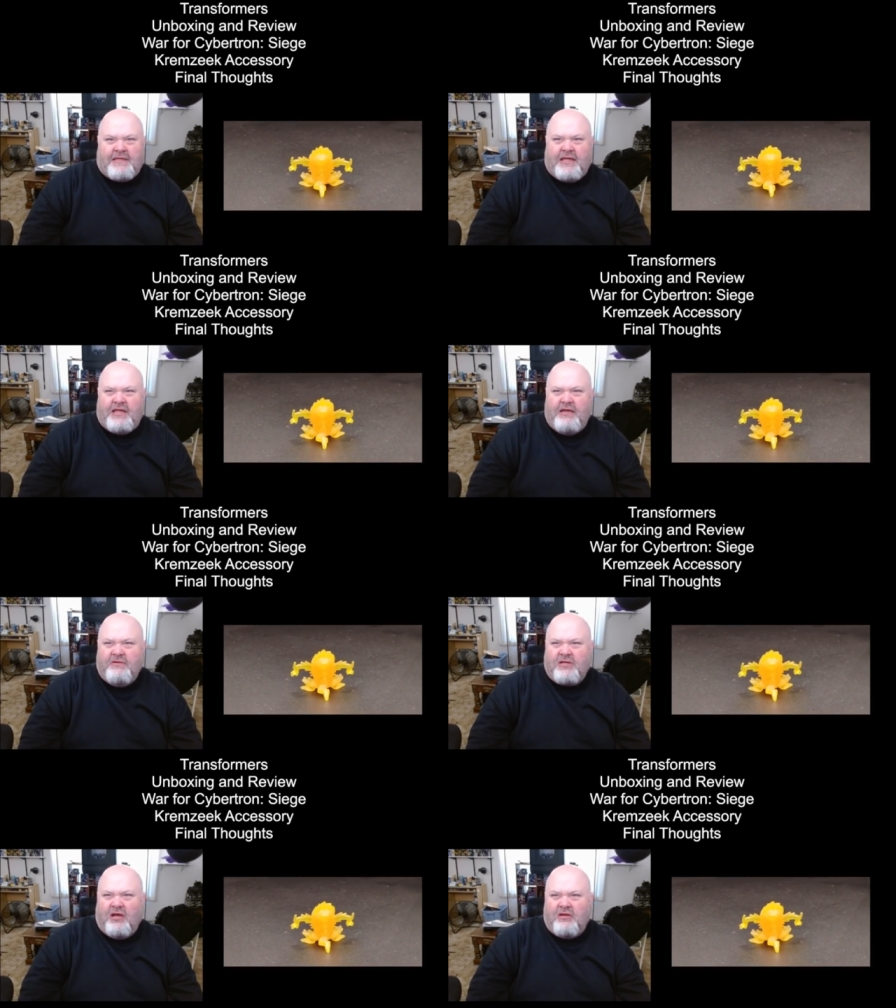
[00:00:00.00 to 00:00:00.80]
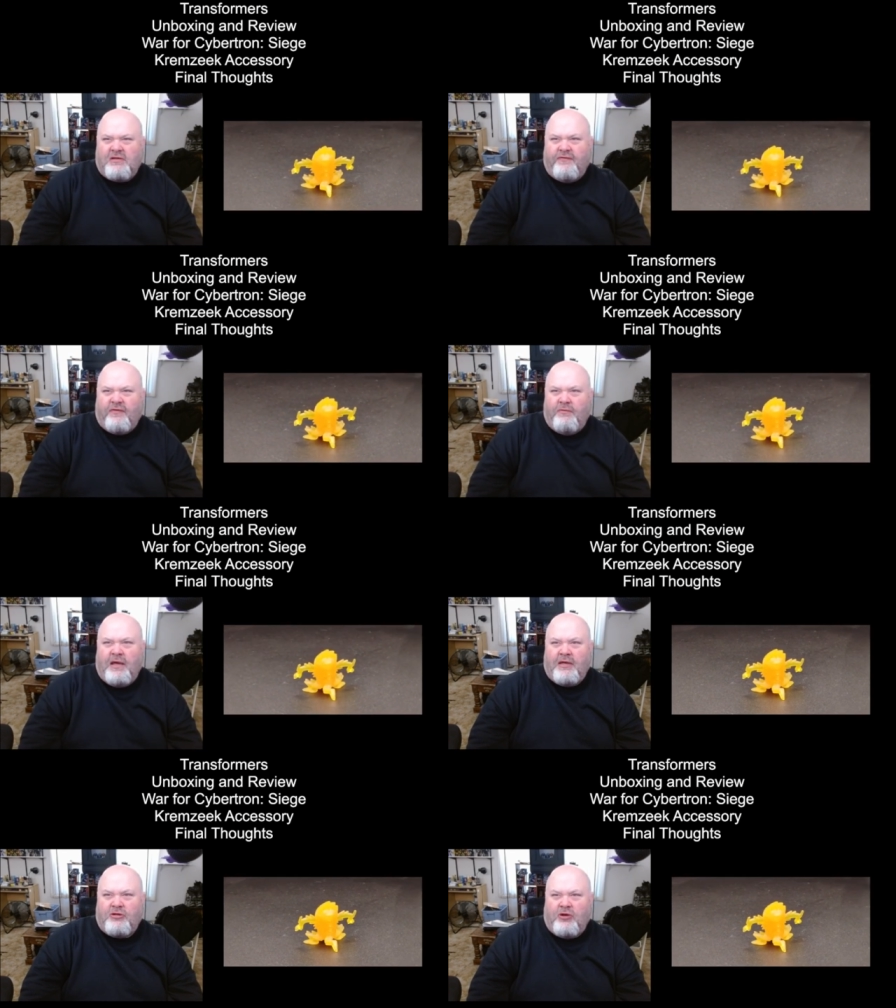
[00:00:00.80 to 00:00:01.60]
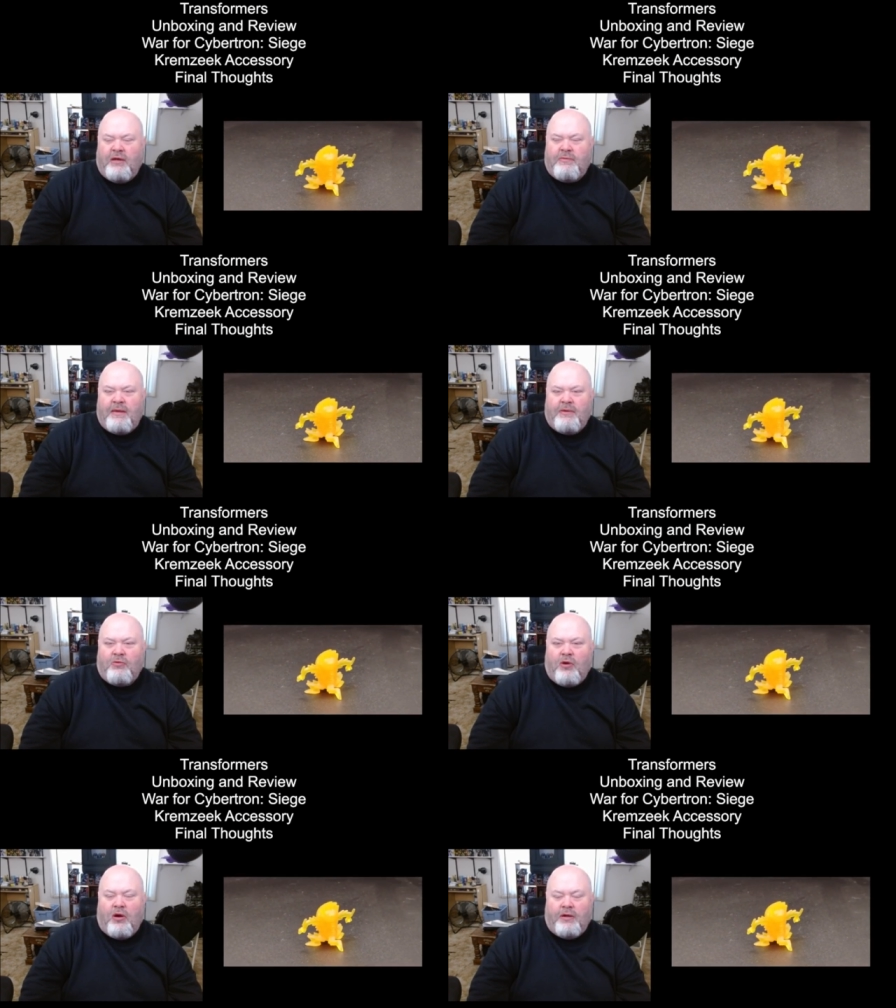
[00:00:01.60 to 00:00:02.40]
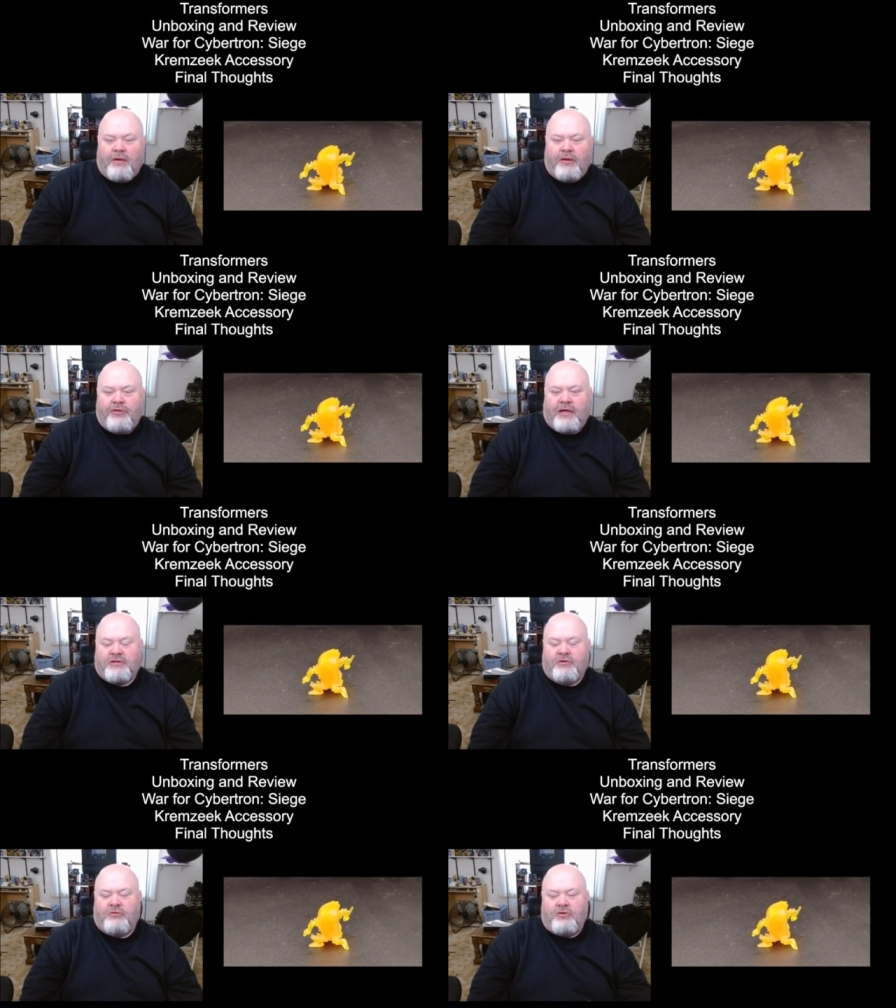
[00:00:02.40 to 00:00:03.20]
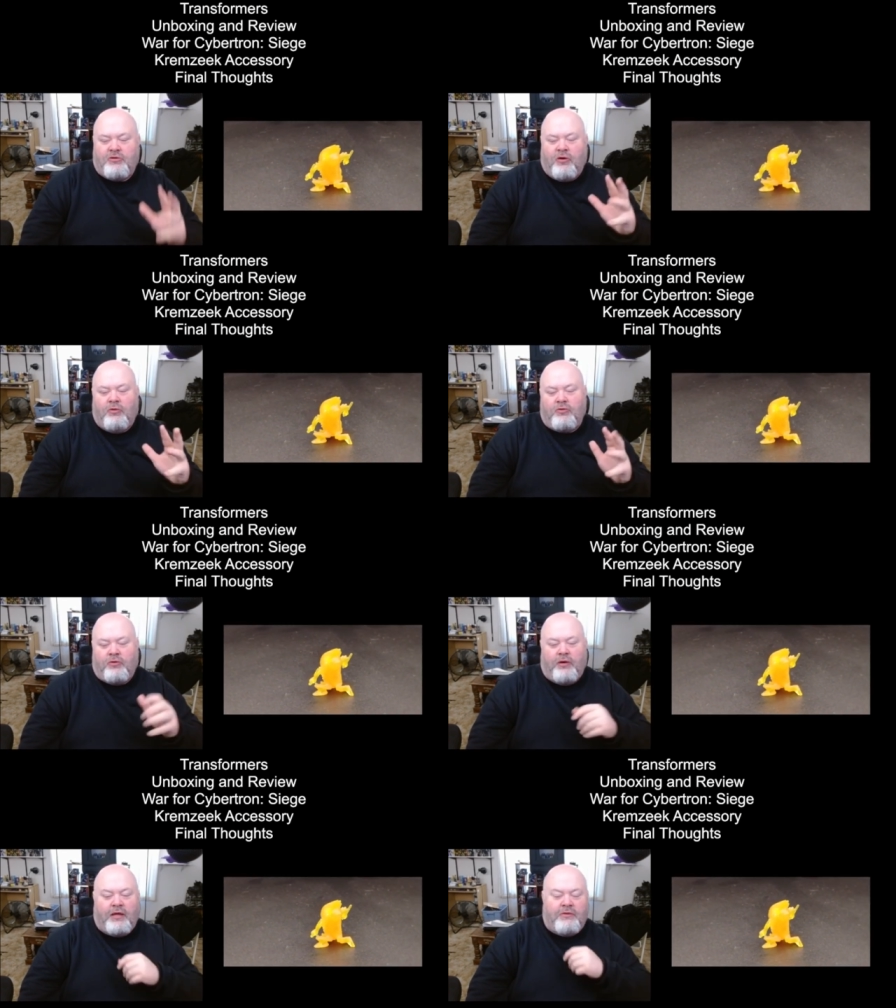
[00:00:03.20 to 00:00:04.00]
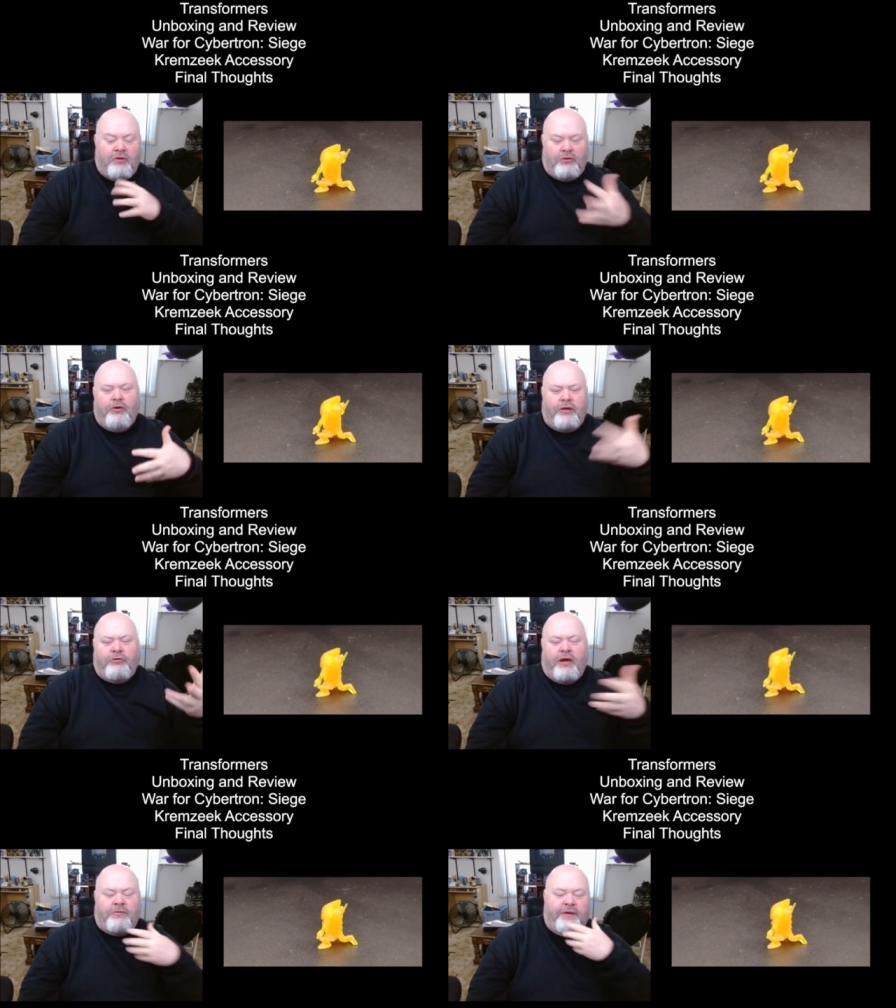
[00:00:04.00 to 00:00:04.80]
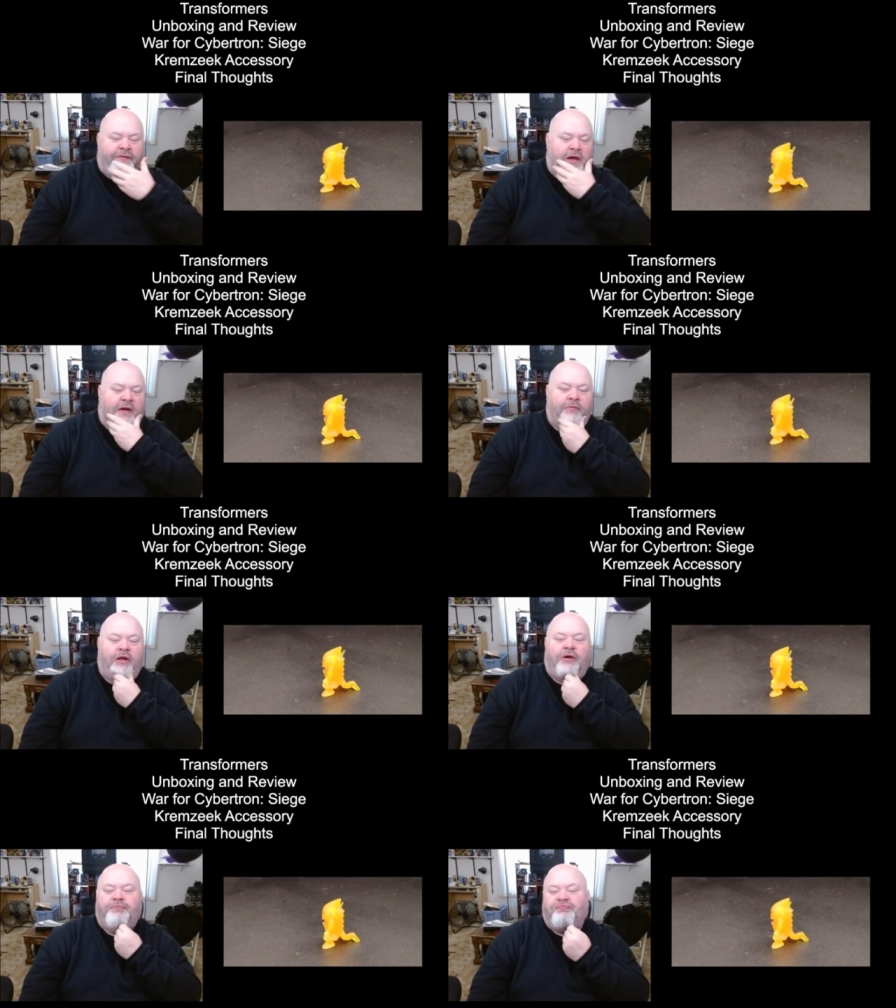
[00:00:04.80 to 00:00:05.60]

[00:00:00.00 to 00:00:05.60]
I think it was also for Megatron. I may be wrong about that, so don't correct or go ahead correct me if I am, Yeah,